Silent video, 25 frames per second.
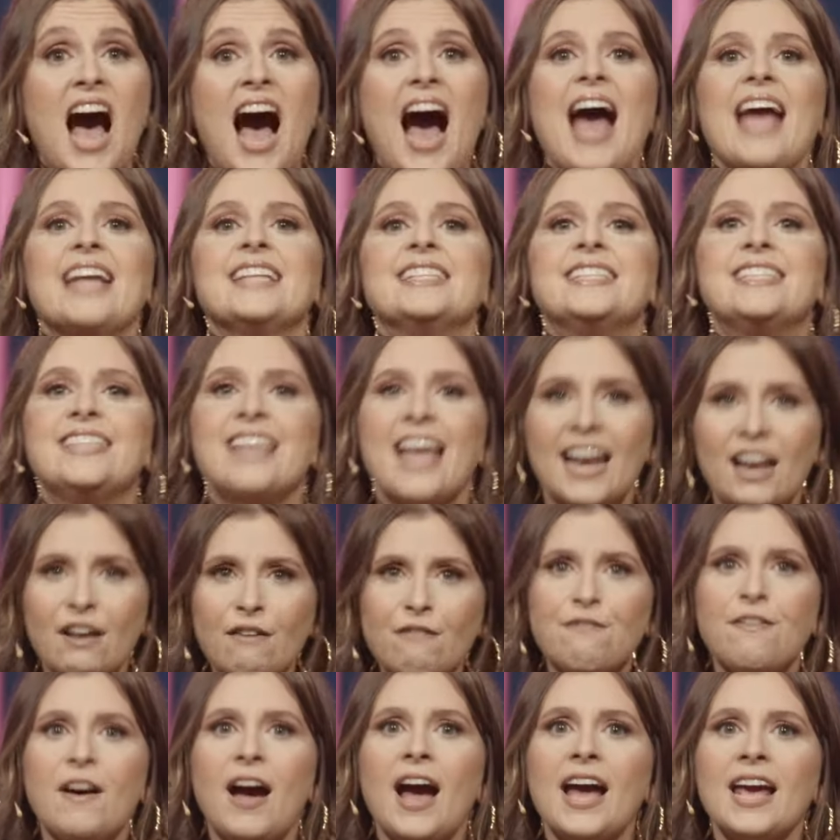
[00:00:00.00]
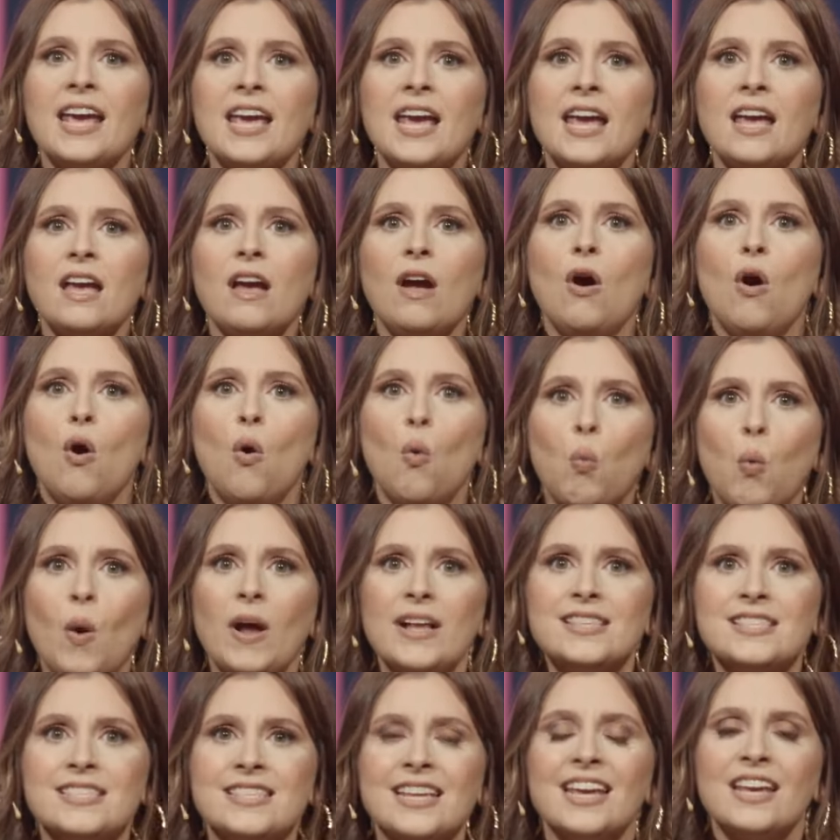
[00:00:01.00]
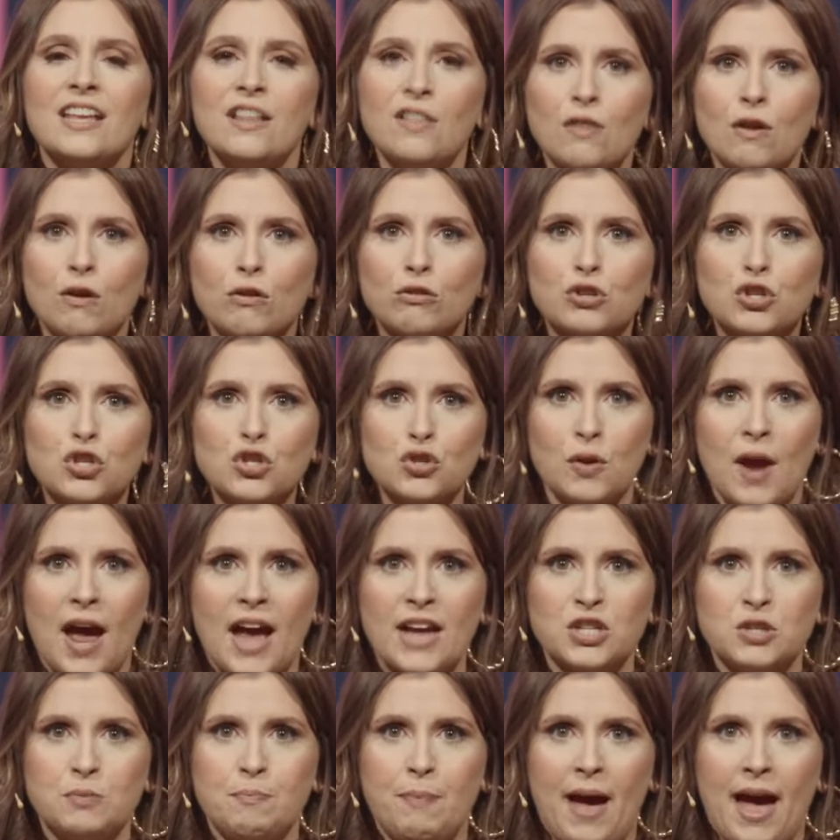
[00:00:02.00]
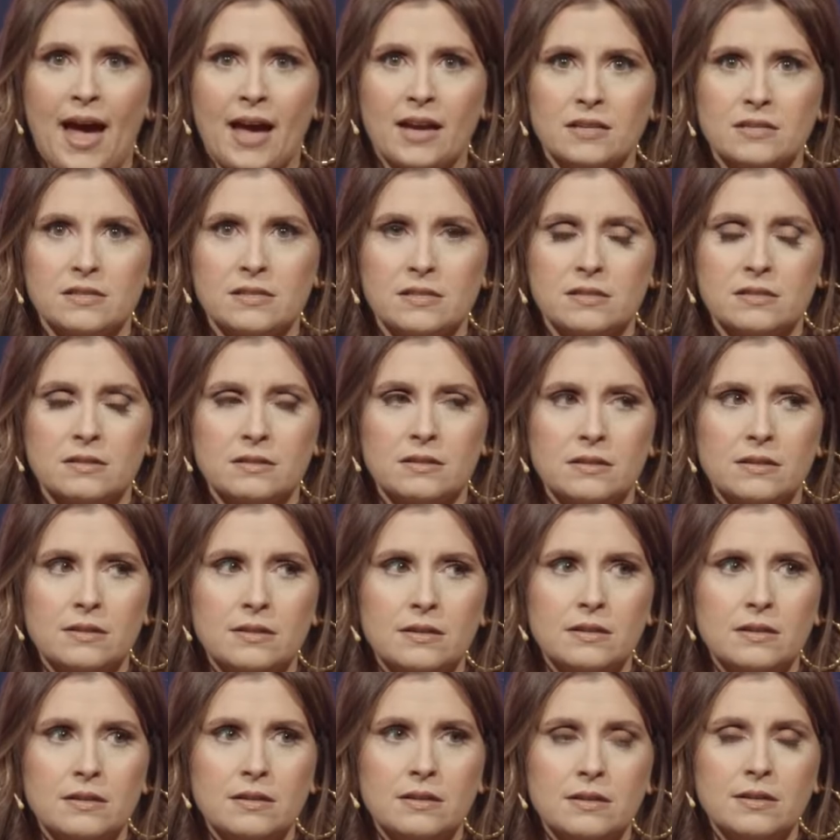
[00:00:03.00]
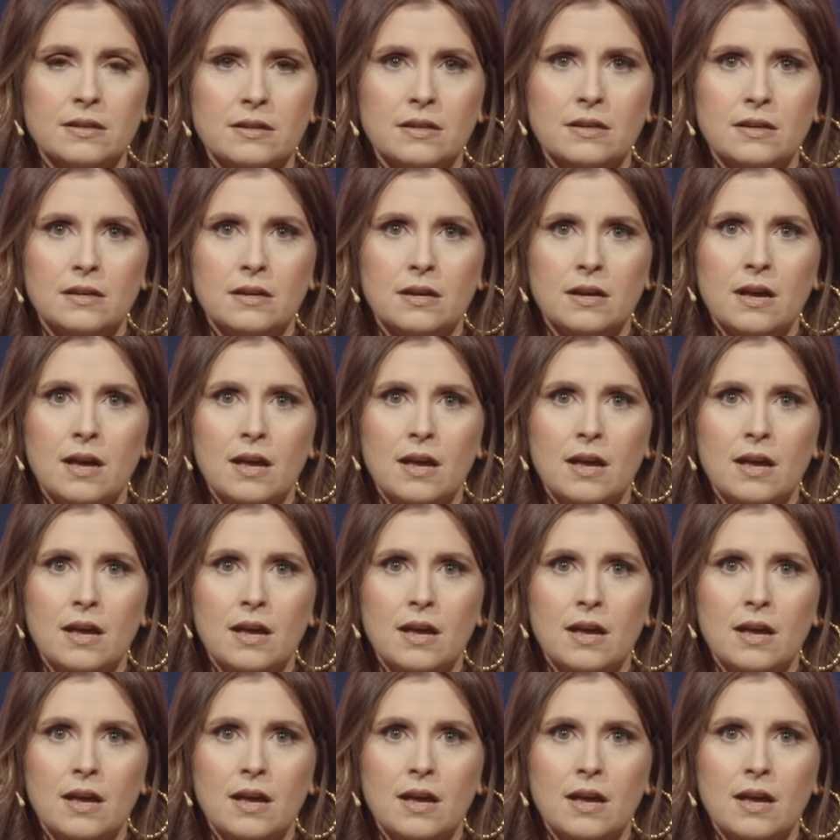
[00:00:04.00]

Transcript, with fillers: identifying what's in those trash bags. Yeah, yeah, yeah.